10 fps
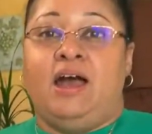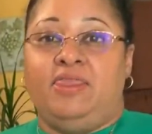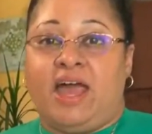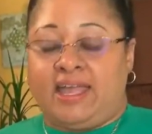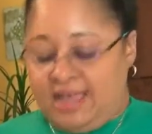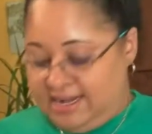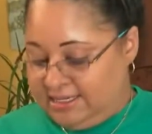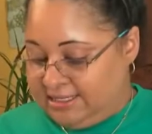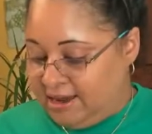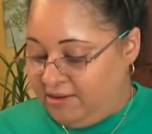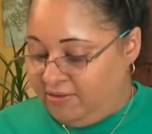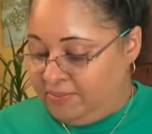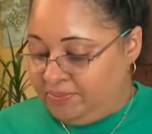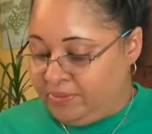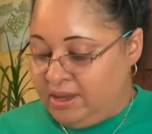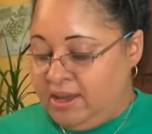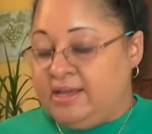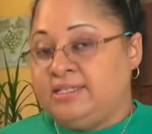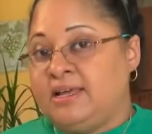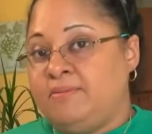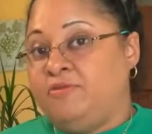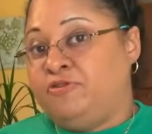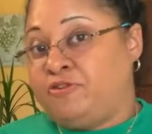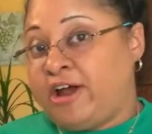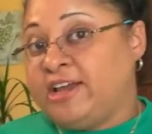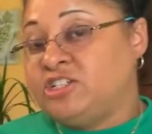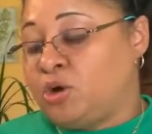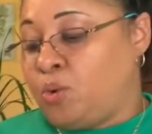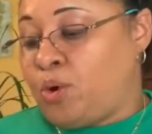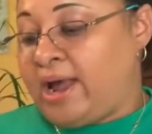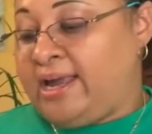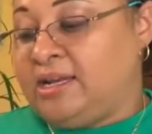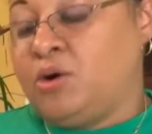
that kind of stuff. Some fresh white